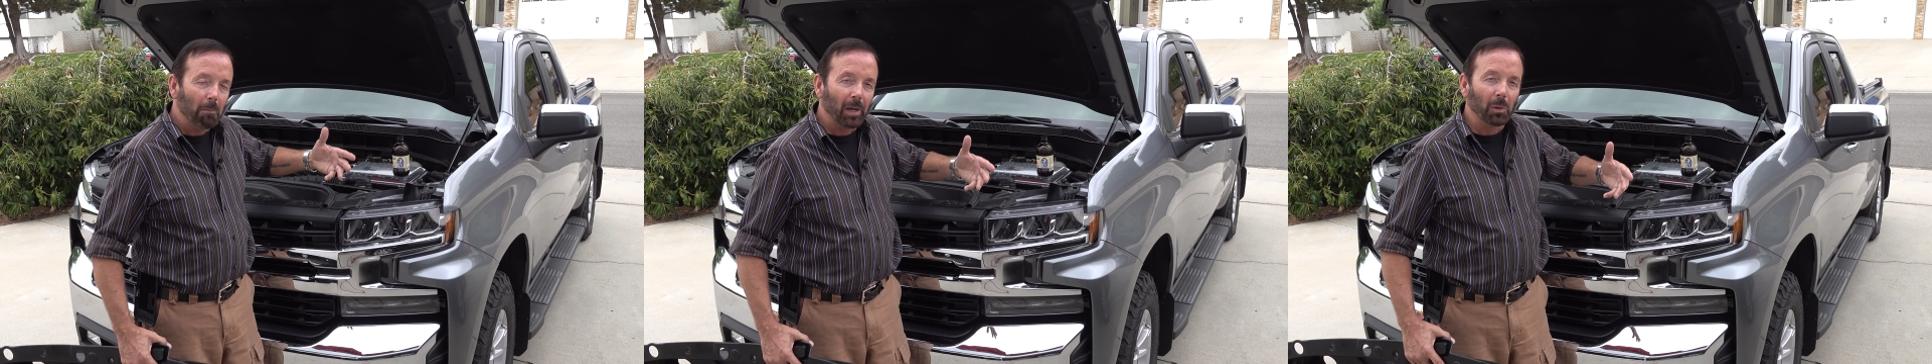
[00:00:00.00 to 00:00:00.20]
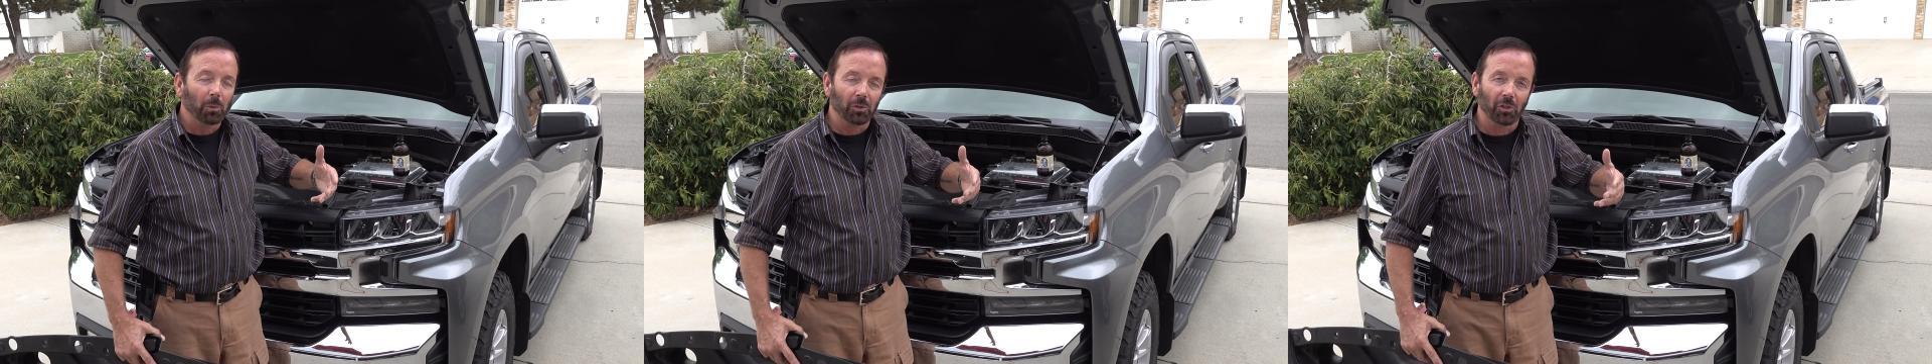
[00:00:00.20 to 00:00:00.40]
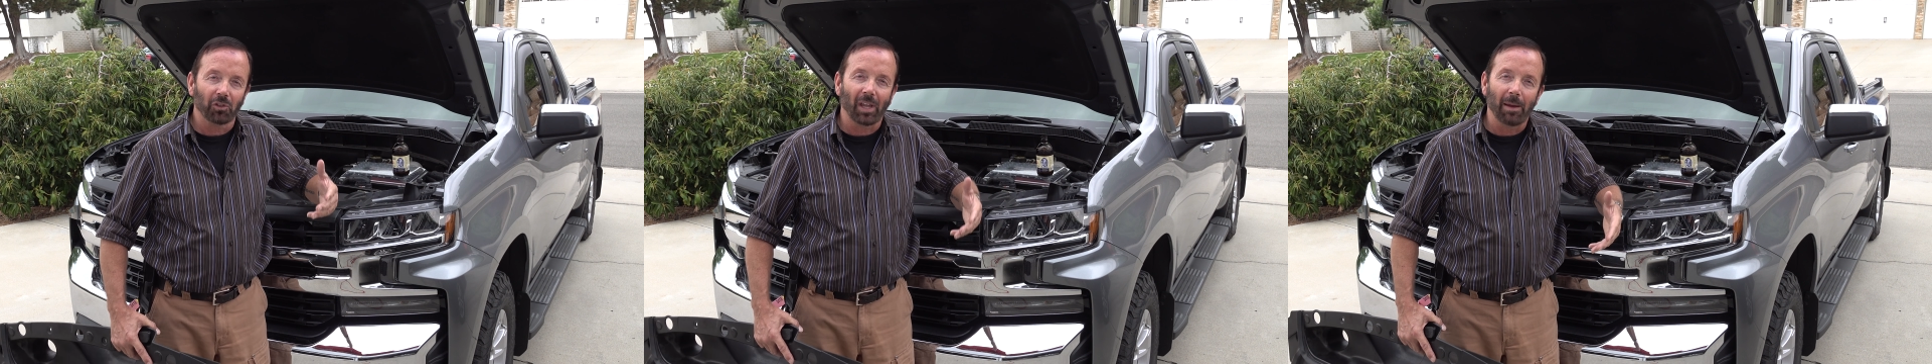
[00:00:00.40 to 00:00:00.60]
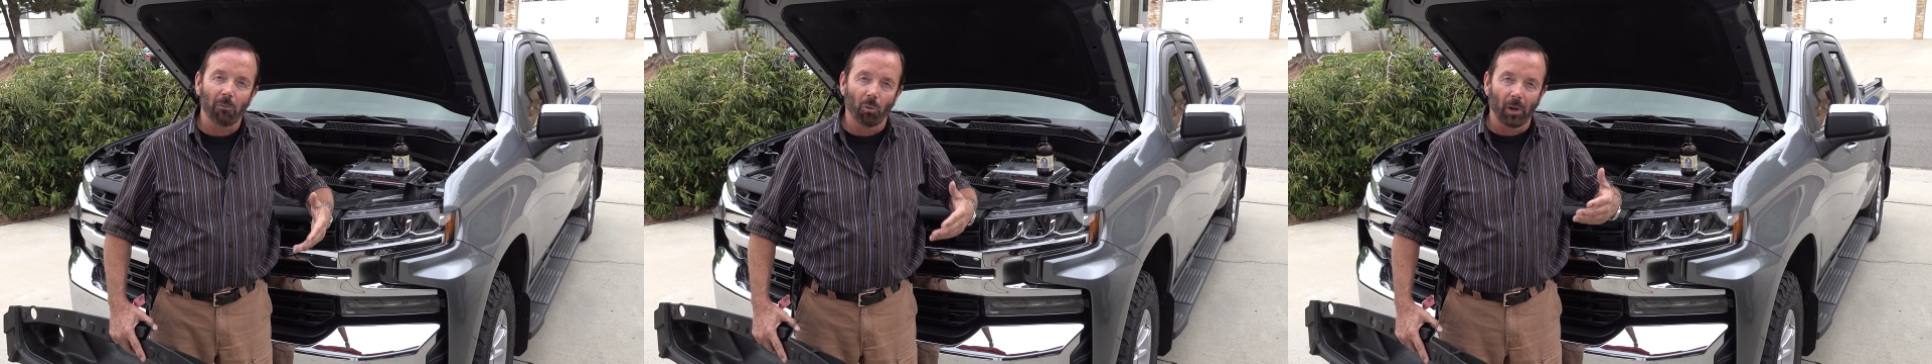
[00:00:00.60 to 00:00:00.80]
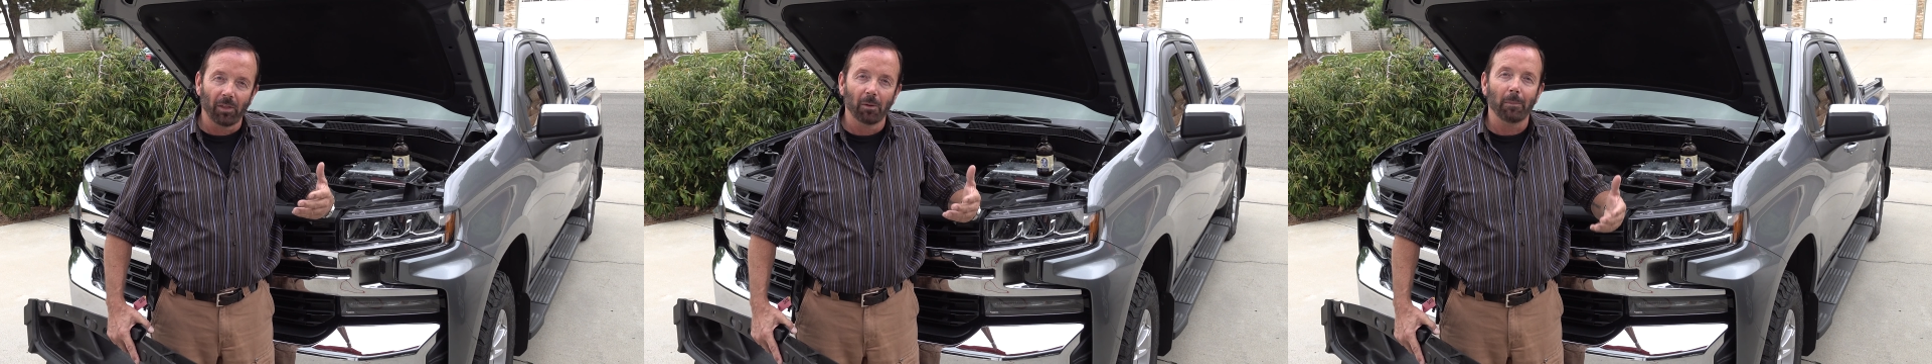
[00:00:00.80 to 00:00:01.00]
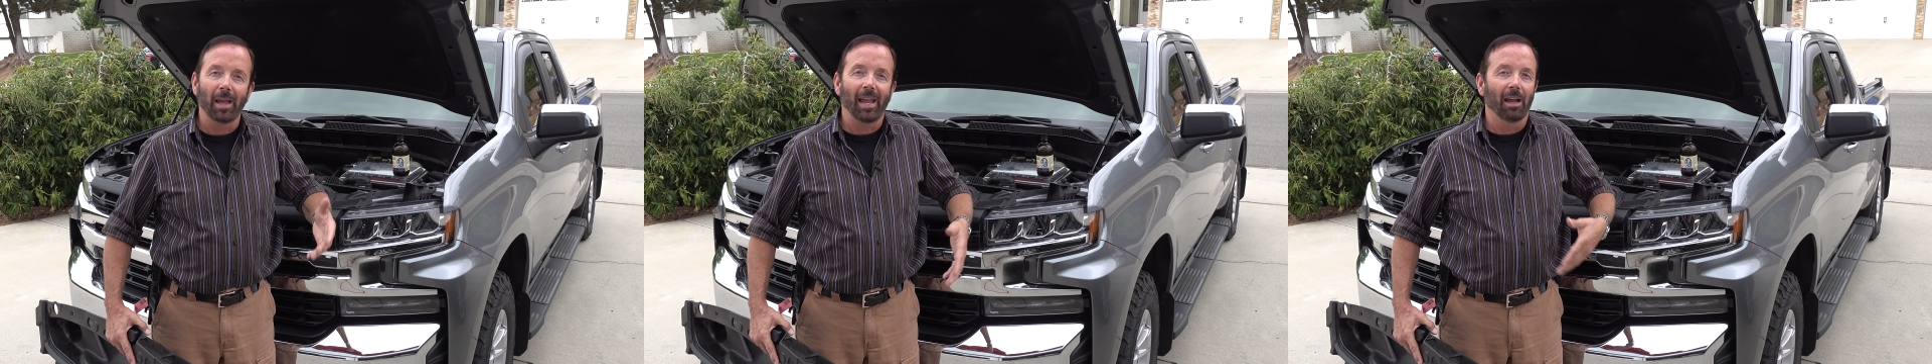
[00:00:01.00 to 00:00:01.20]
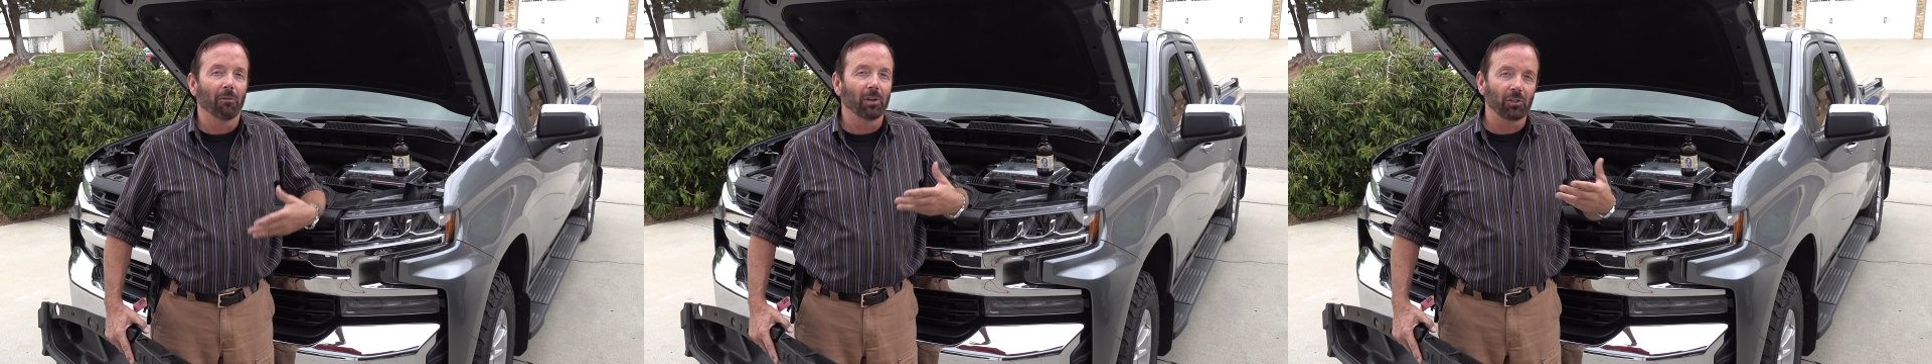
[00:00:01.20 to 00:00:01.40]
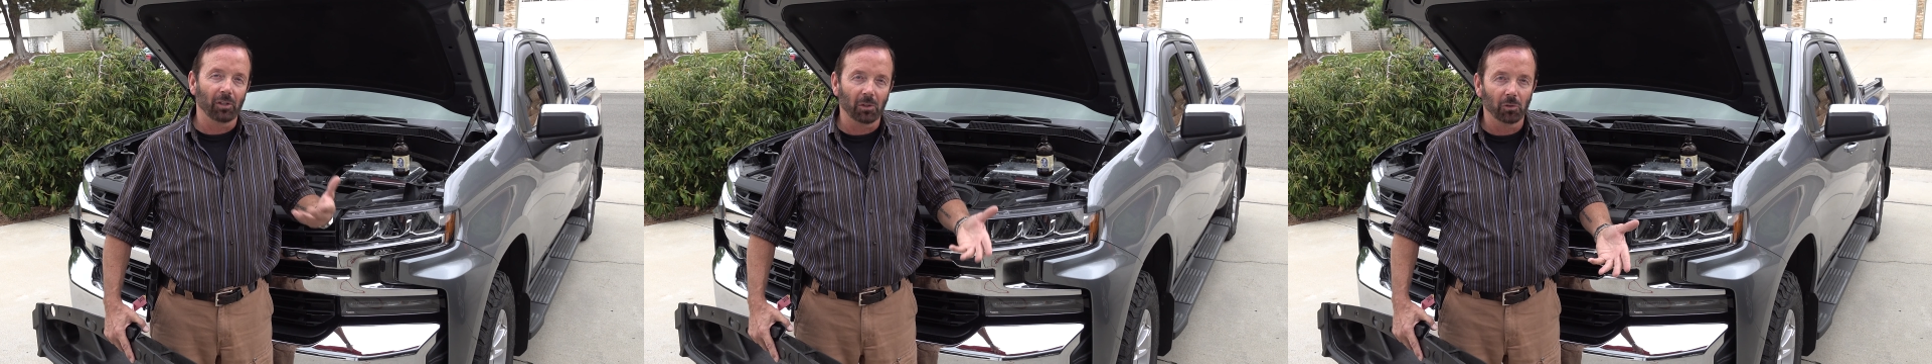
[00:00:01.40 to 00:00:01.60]
but it was the same rhythm
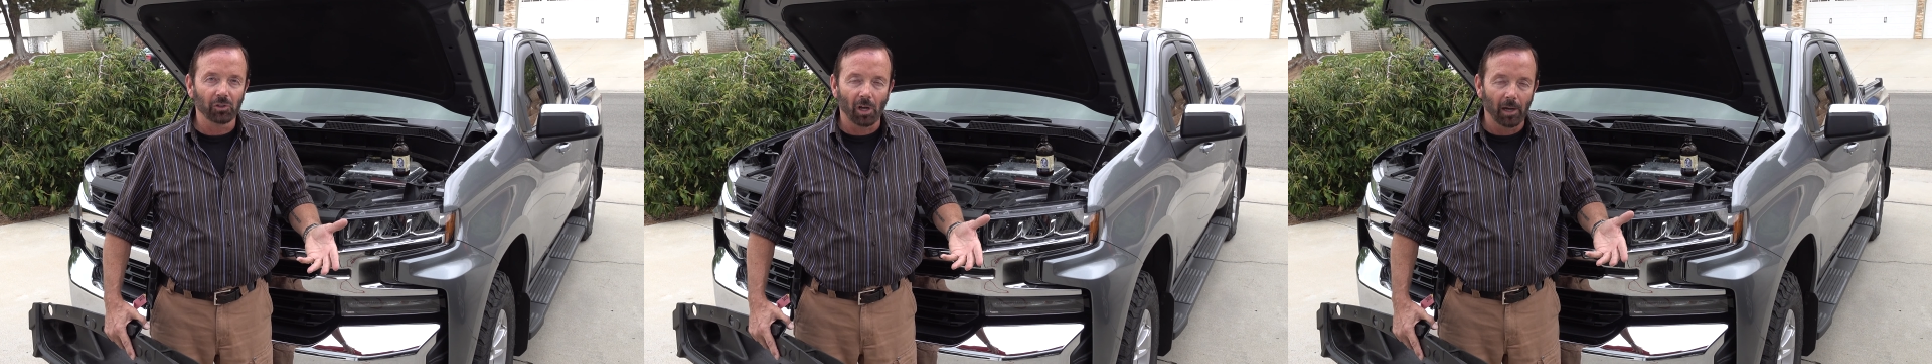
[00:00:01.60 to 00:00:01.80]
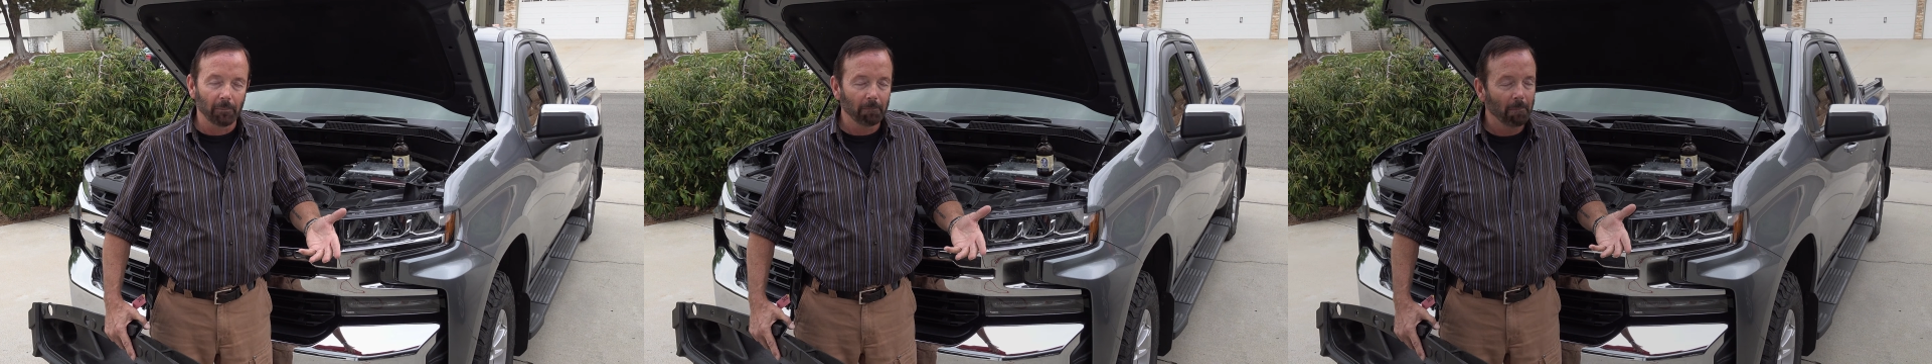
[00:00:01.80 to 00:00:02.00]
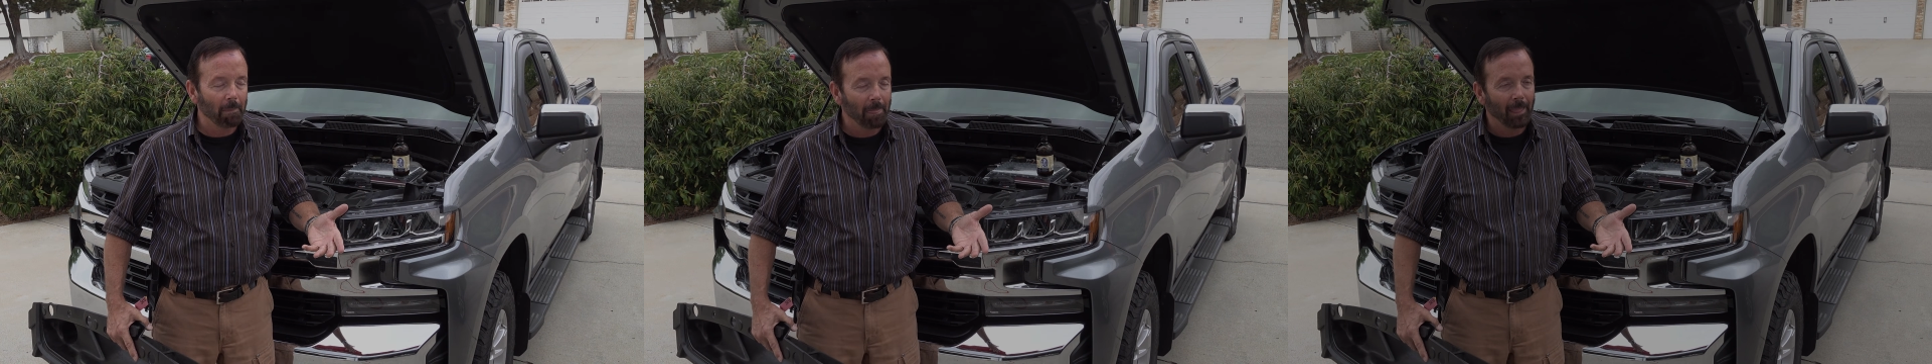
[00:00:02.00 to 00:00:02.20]
every single time.